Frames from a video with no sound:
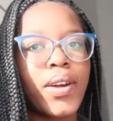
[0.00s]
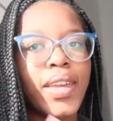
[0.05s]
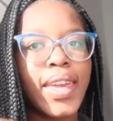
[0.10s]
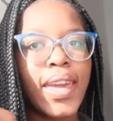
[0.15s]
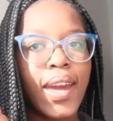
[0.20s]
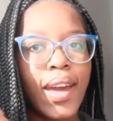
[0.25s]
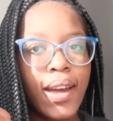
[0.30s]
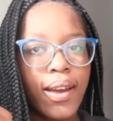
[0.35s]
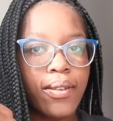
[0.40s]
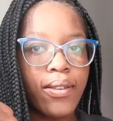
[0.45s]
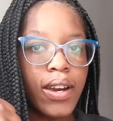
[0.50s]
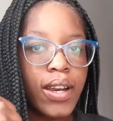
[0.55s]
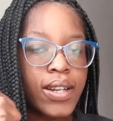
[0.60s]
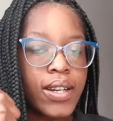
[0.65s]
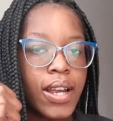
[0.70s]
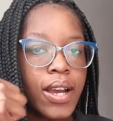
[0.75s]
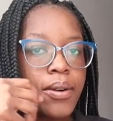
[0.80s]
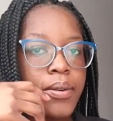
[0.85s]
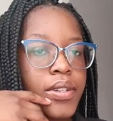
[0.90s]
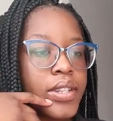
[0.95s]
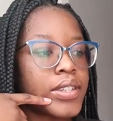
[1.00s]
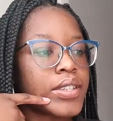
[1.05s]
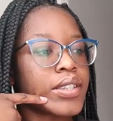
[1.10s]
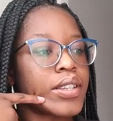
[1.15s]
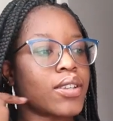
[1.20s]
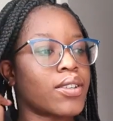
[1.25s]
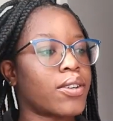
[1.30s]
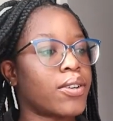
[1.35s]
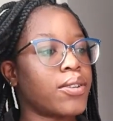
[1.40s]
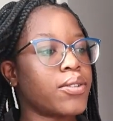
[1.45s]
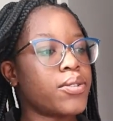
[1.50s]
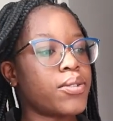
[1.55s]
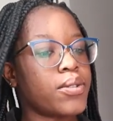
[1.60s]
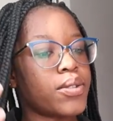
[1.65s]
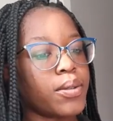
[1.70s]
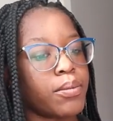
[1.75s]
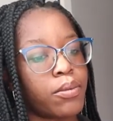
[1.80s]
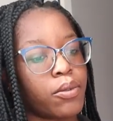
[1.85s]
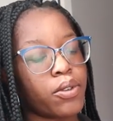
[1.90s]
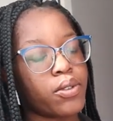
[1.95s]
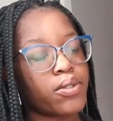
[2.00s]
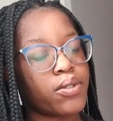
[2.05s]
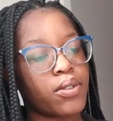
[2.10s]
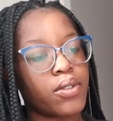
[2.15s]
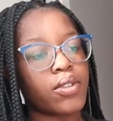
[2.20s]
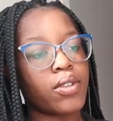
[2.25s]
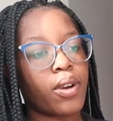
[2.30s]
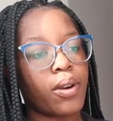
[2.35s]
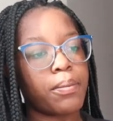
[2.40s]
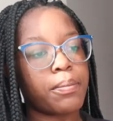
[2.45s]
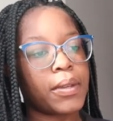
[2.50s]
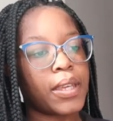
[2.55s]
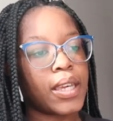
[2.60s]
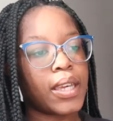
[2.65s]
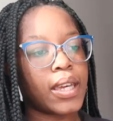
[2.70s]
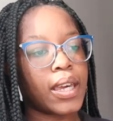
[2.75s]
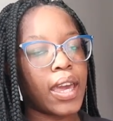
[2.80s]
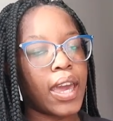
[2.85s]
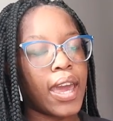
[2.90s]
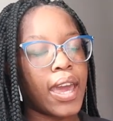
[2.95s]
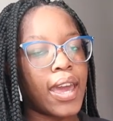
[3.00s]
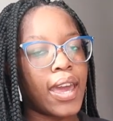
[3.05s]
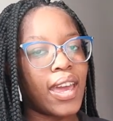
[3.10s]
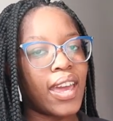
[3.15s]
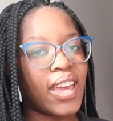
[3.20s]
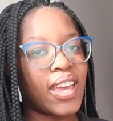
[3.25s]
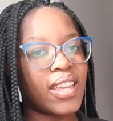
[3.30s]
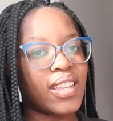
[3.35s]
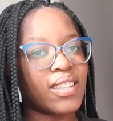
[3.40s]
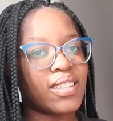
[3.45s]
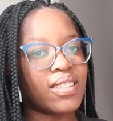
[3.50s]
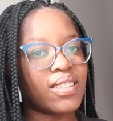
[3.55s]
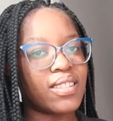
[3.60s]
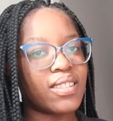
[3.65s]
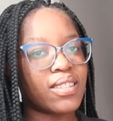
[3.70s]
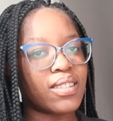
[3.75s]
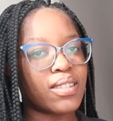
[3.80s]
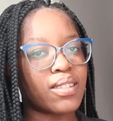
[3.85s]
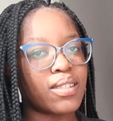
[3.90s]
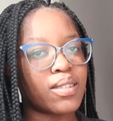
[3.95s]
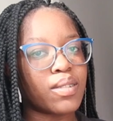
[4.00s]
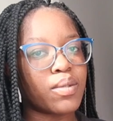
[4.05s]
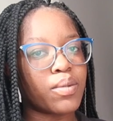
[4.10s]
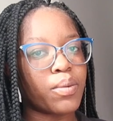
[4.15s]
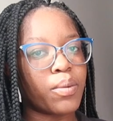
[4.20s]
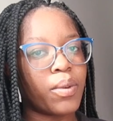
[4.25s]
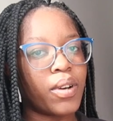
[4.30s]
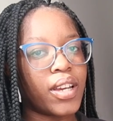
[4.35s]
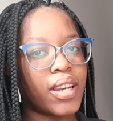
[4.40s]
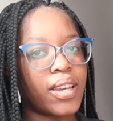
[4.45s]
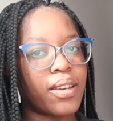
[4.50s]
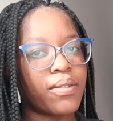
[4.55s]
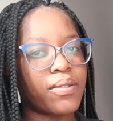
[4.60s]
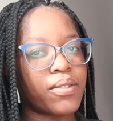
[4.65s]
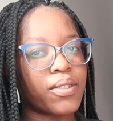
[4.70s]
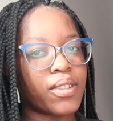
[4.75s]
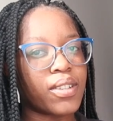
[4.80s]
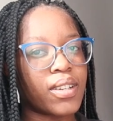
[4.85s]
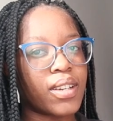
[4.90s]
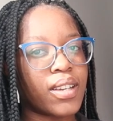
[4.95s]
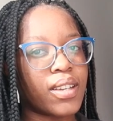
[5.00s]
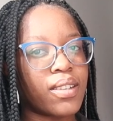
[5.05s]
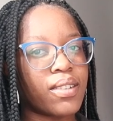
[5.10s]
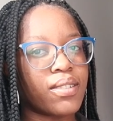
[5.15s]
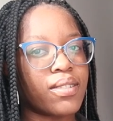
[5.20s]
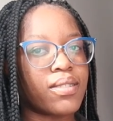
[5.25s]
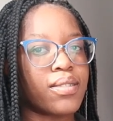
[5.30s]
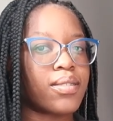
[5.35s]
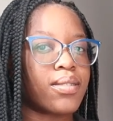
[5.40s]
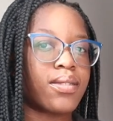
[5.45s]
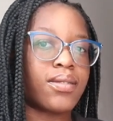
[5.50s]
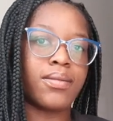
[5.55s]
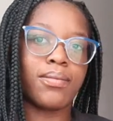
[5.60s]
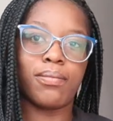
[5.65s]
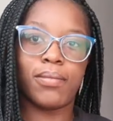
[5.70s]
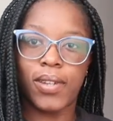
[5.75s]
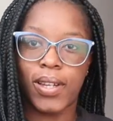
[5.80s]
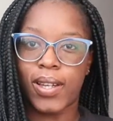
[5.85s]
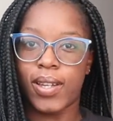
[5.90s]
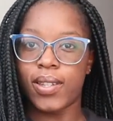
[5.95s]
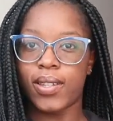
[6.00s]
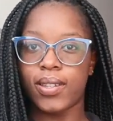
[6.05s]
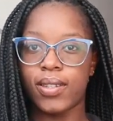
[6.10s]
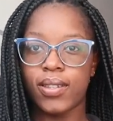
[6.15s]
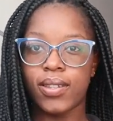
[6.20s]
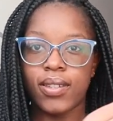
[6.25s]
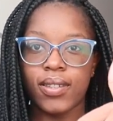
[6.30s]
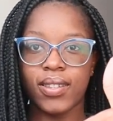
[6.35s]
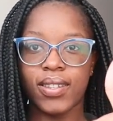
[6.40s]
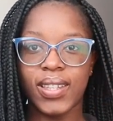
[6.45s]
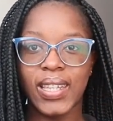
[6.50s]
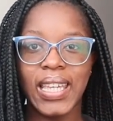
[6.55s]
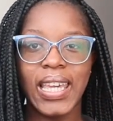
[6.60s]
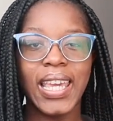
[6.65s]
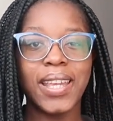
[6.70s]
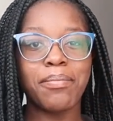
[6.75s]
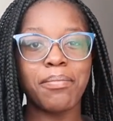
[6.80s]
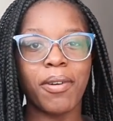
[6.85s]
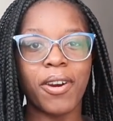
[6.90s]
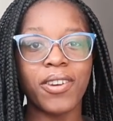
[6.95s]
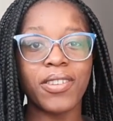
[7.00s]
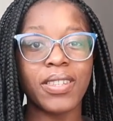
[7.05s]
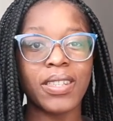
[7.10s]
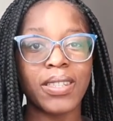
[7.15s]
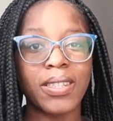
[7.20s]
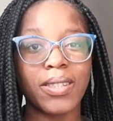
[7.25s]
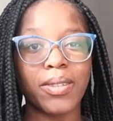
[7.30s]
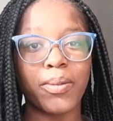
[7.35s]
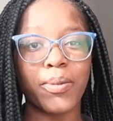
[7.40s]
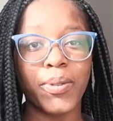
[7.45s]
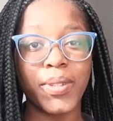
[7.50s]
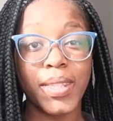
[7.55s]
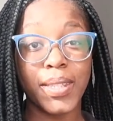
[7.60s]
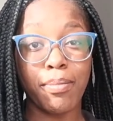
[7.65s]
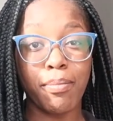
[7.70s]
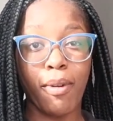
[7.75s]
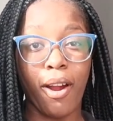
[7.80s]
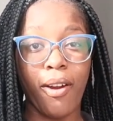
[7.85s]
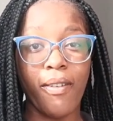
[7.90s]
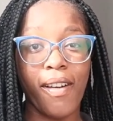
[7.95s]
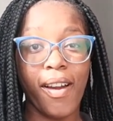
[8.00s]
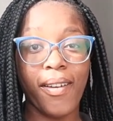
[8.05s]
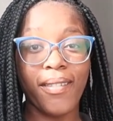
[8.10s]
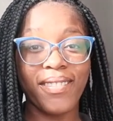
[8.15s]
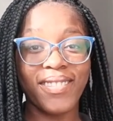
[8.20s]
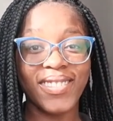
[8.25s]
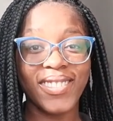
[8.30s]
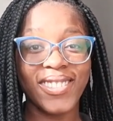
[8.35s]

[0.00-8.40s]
yeah, right now we're just gonna go do some grocery shopping and whatever else. But in-person school tomorrow.